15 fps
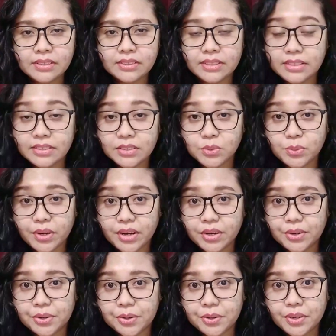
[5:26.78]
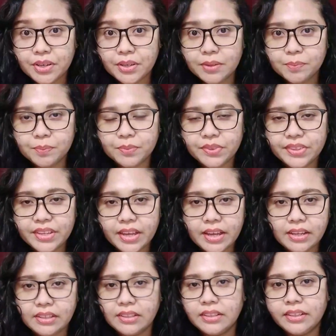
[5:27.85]
At least that's what I heard. Okay,
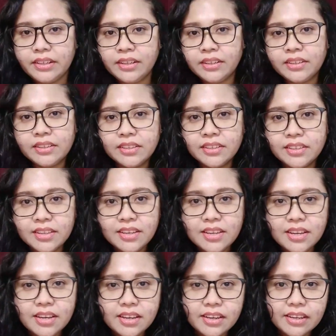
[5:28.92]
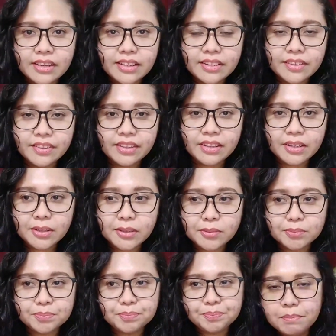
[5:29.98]
I'll link the
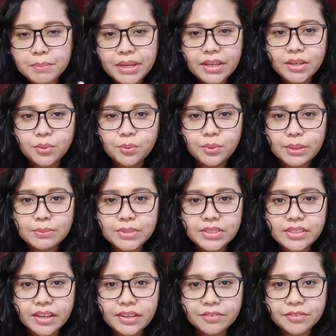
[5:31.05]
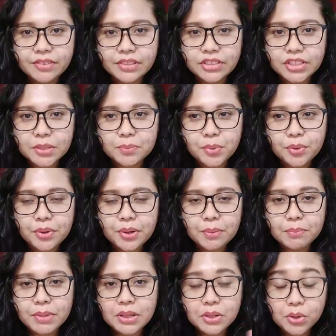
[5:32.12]
main website for the JET
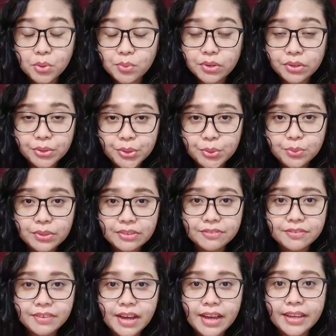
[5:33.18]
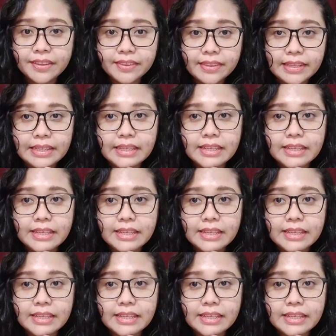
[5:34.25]
program below, where you will find